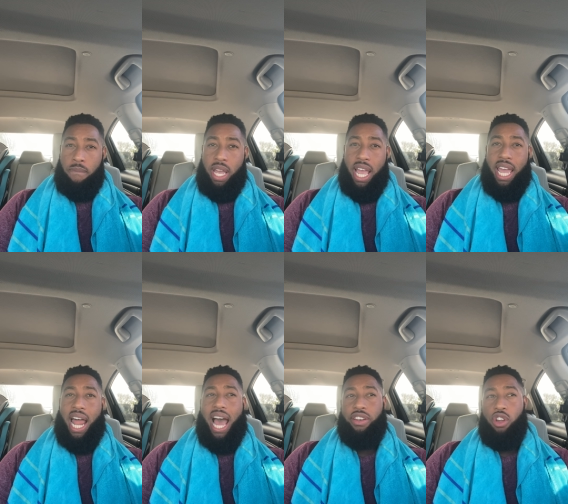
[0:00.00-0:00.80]
And
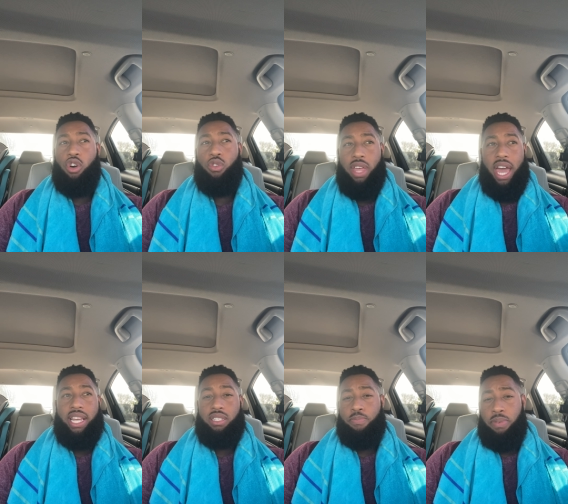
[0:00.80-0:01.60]
I know that
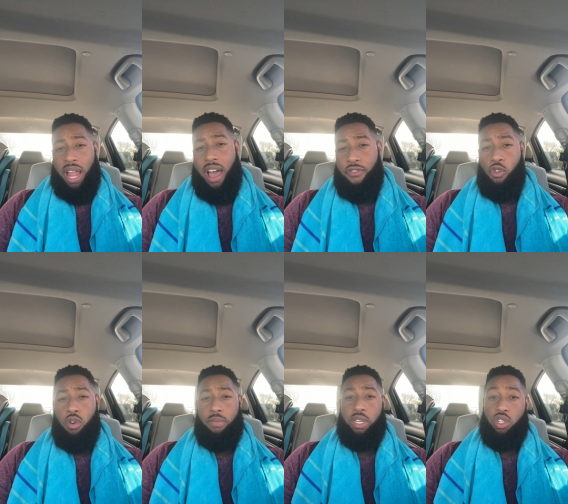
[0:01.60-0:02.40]
his
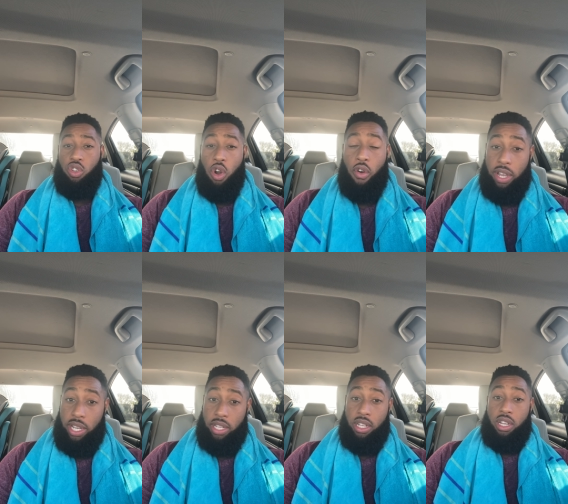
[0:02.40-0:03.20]
platform is
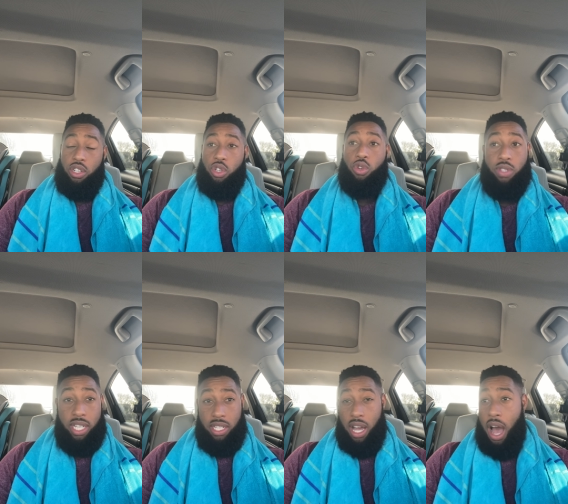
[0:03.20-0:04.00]
growing due to
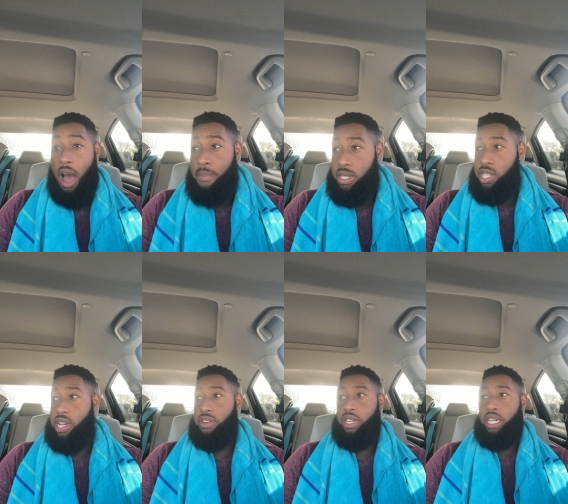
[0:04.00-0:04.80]
his
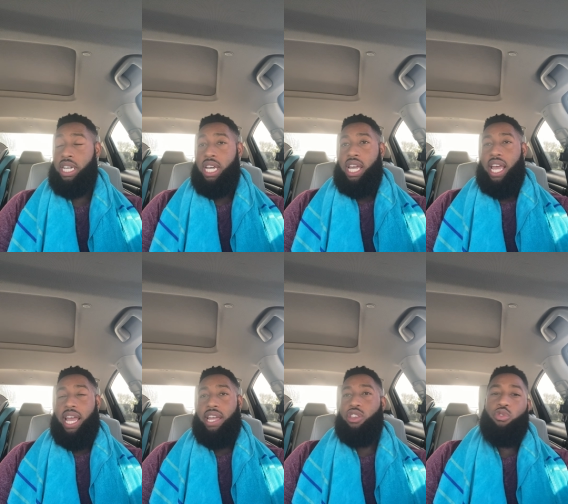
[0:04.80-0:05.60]
commentary.
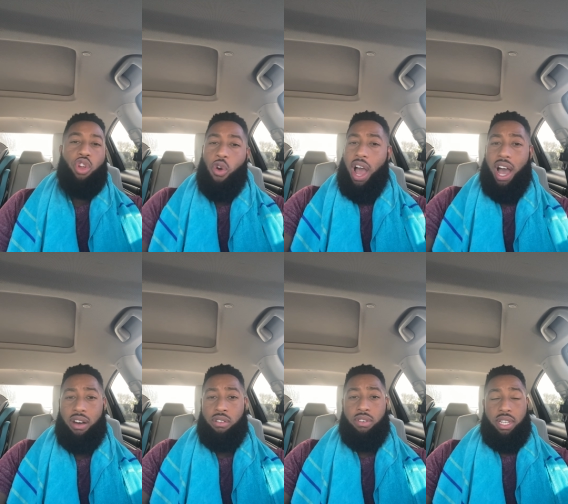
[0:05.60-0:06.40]
And you know
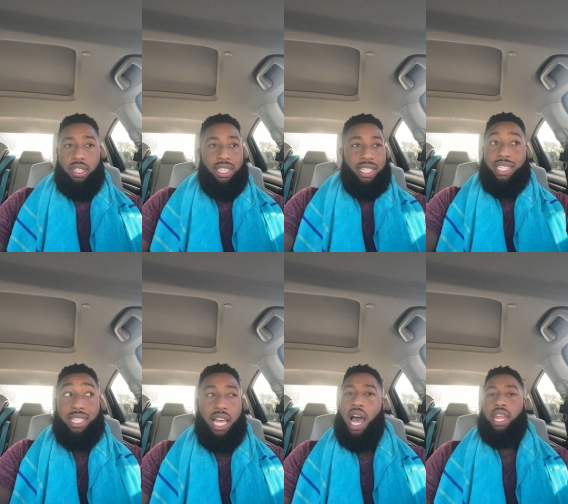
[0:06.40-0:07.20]
how this
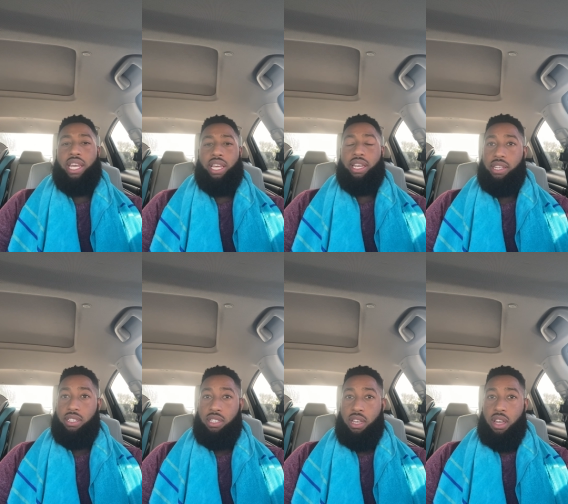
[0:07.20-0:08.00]
society is.